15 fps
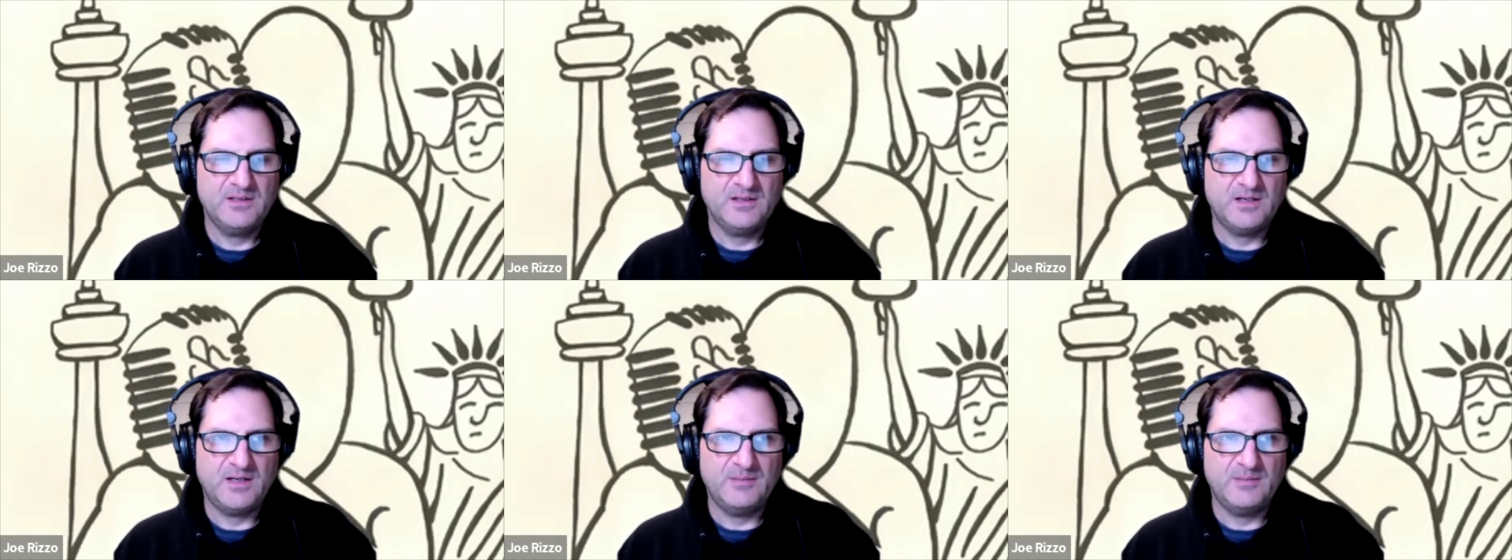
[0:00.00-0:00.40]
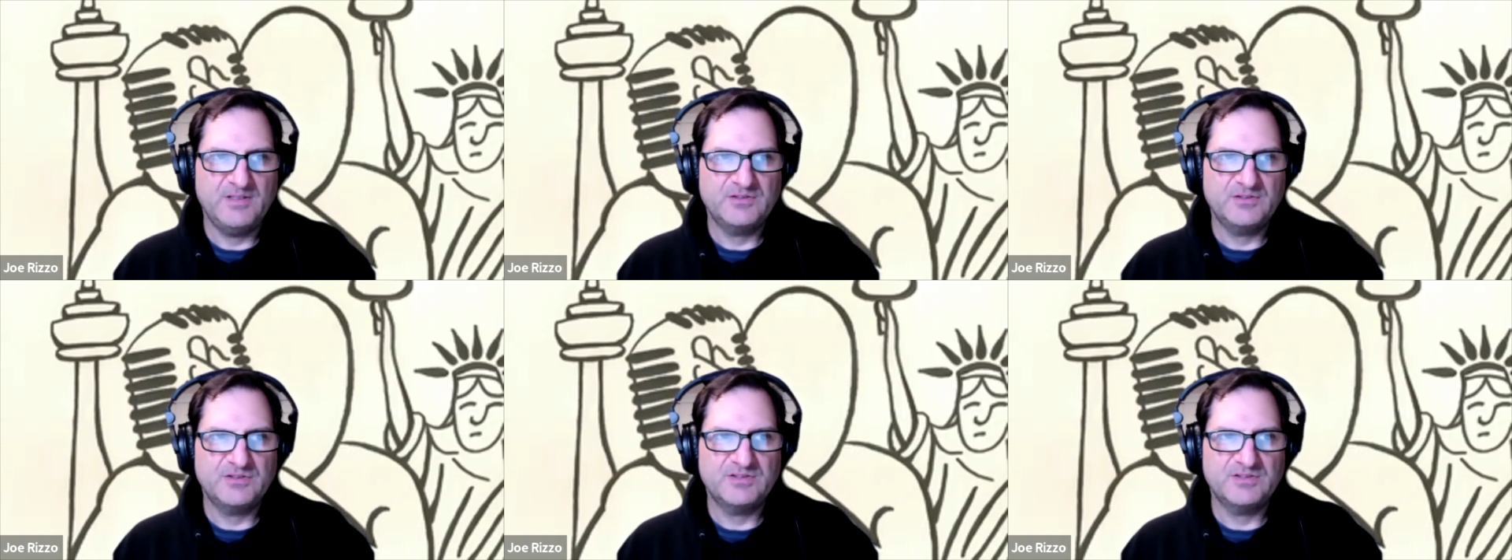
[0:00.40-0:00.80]
I mean,
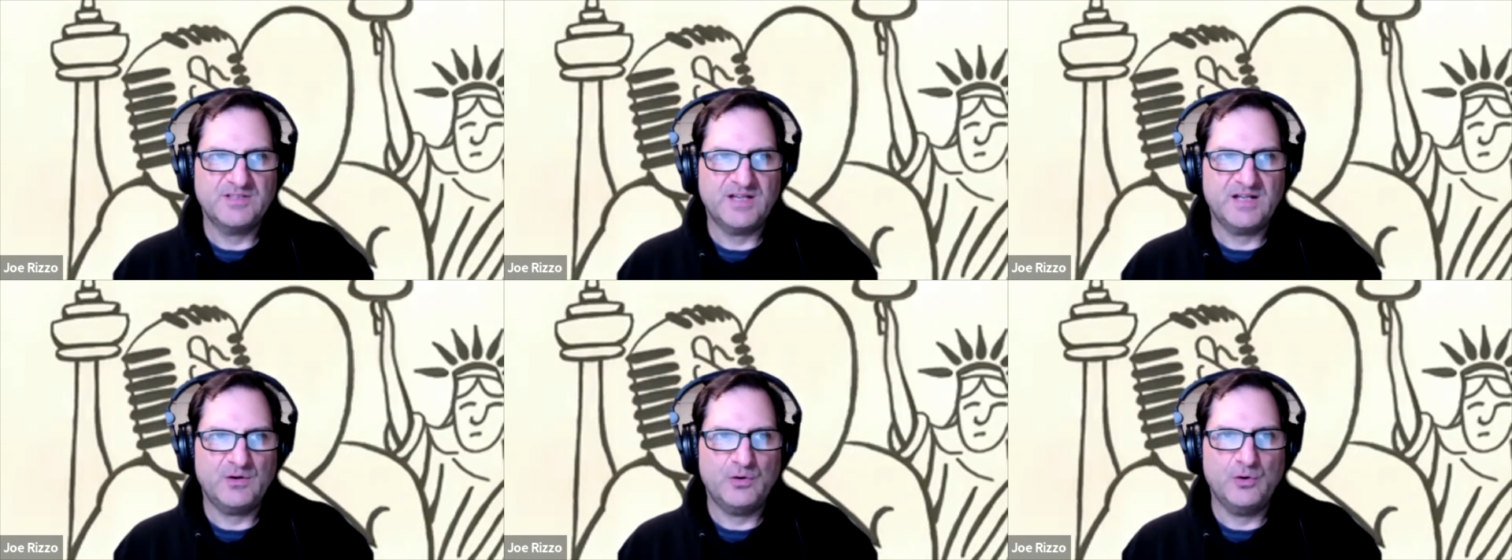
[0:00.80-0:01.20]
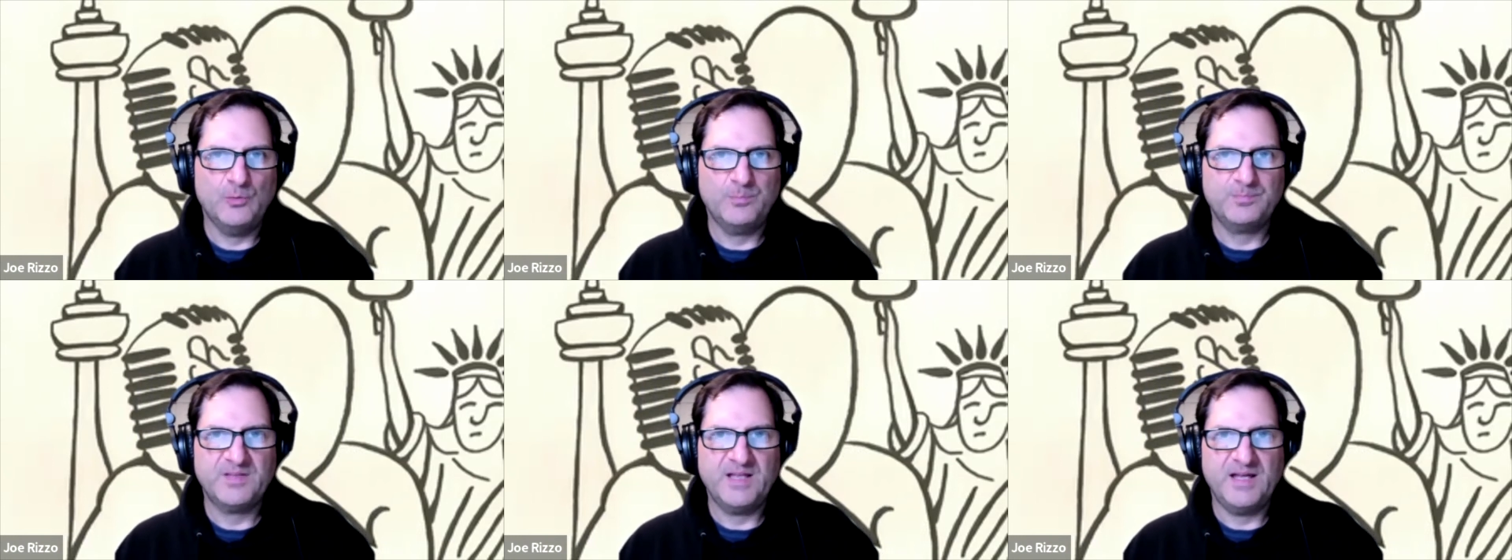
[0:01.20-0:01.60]
she's got to
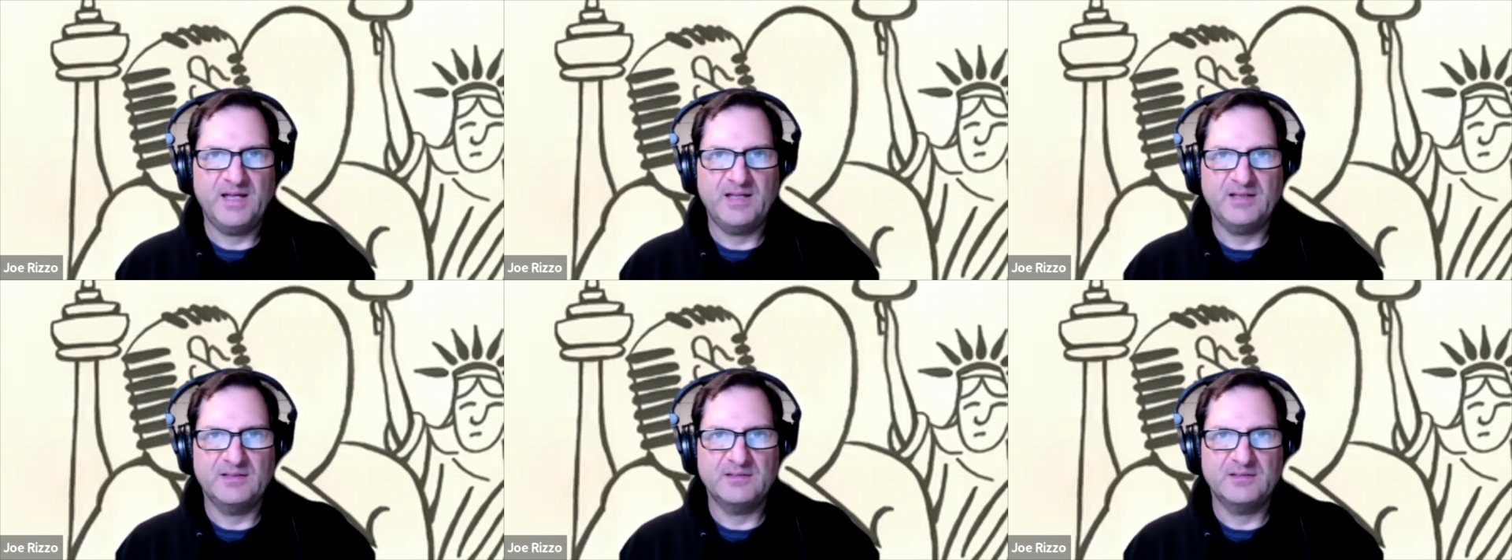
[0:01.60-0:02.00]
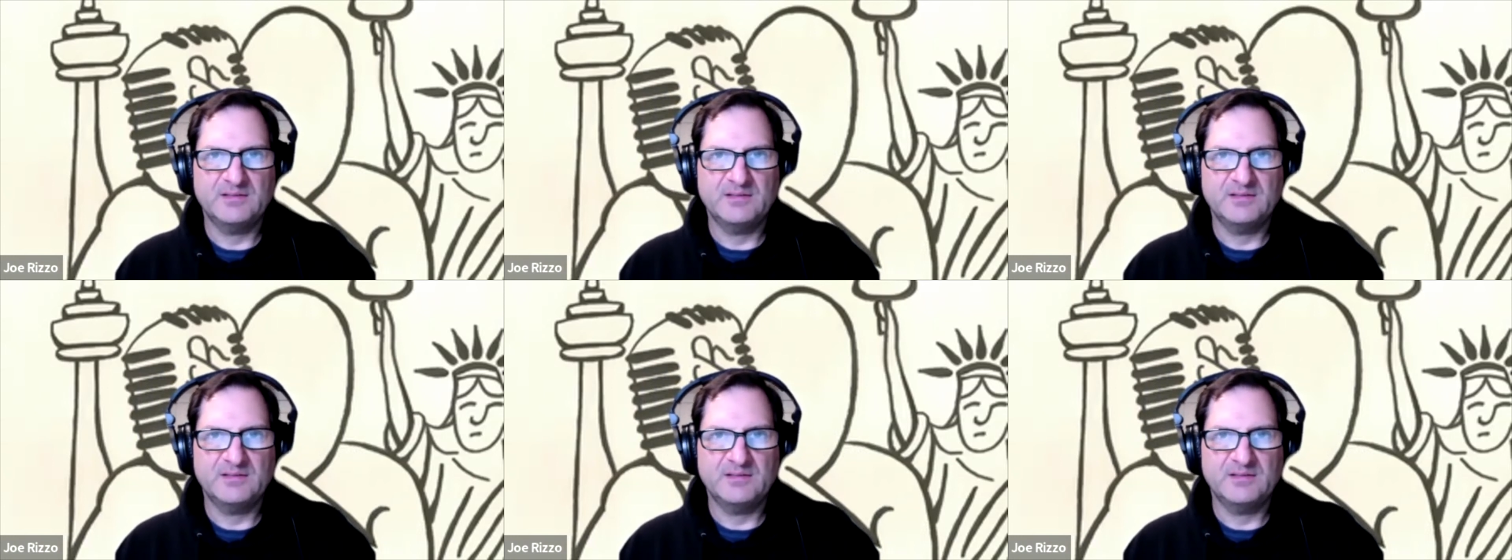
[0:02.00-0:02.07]
hope that